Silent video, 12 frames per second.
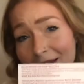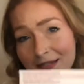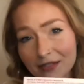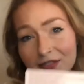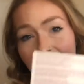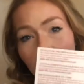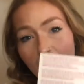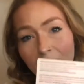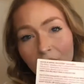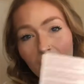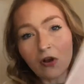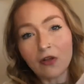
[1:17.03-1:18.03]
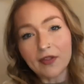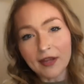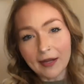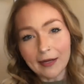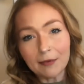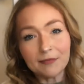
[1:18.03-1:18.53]
does go over all the
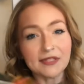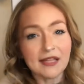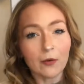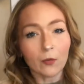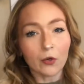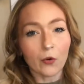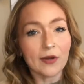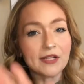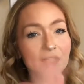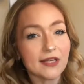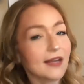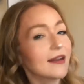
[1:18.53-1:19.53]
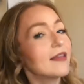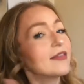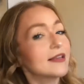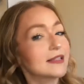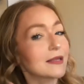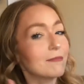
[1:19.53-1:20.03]
items that we're going to get in
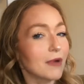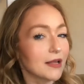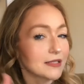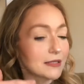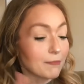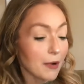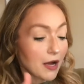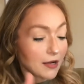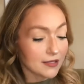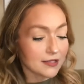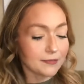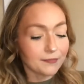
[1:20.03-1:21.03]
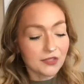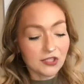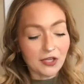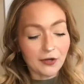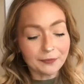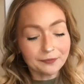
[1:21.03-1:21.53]
this month's box.
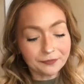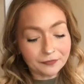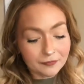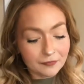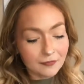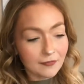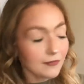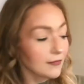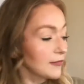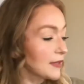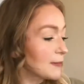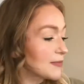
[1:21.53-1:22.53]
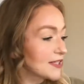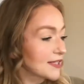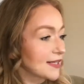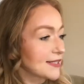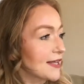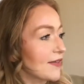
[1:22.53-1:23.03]
So I'm just
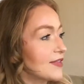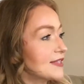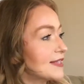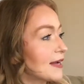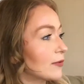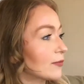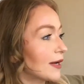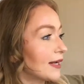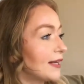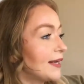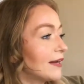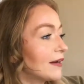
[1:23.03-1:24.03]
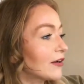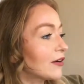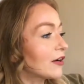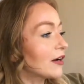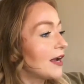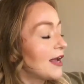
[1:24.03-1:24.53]
gonna set this down right
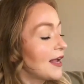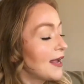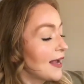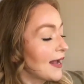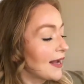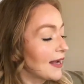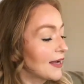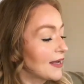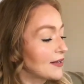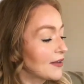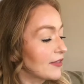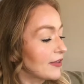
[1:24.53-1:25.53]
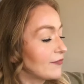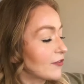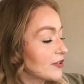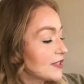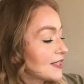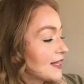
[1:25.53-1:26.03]
here. And the
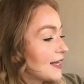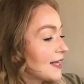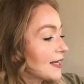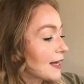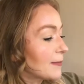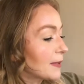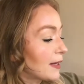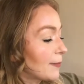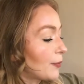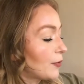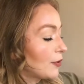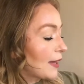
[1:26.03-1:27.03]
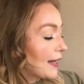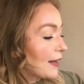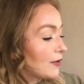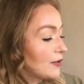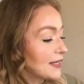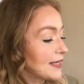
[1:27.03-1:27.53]
first thing I'm gonna pull
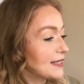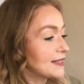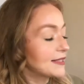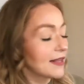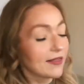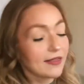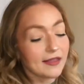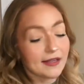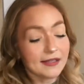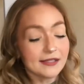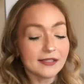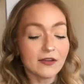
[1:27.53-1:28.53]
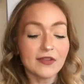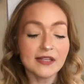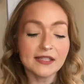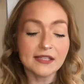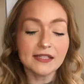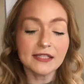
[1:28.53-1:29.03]
out is this. So this
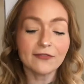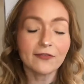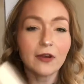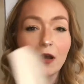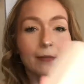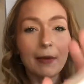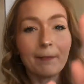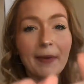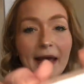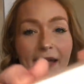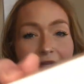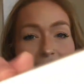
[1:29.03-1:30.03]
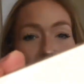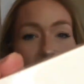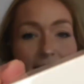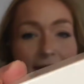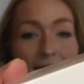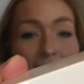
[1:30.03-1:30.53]
is from
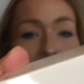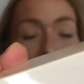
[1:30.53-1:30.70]
Baddington.